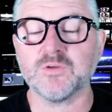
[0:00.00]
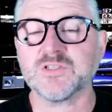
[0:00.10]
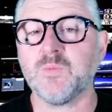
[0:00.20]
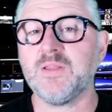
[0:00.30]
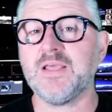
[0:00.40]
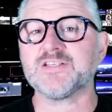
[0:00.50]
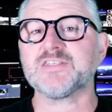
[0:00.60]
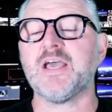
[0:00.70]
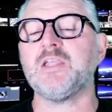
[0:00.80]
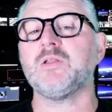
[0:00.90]
So when they
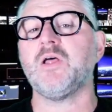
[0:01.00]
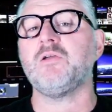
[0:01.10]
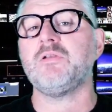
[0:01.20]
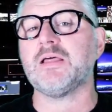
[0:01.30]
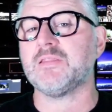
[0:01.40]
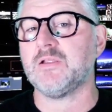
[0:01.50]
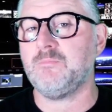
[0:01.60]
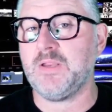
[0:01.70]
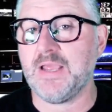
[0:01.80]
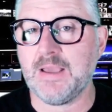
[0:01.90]
say you'll own nothing and
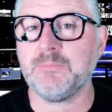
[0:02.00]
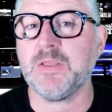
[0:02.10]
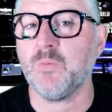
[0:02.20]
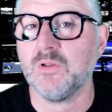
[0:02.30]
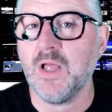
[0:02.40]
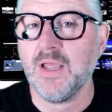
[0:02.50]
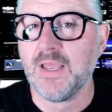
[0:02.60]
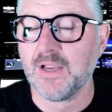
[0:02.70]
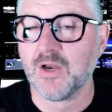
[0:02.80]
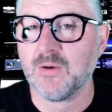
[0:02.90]
be happy, World
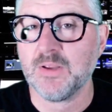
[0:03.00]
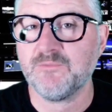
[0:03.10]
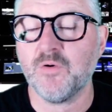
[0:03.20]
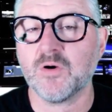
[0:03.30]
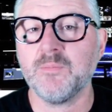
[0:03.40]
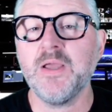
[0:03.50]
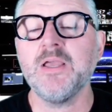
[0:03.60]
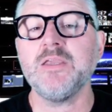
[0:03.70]
Economic Forum,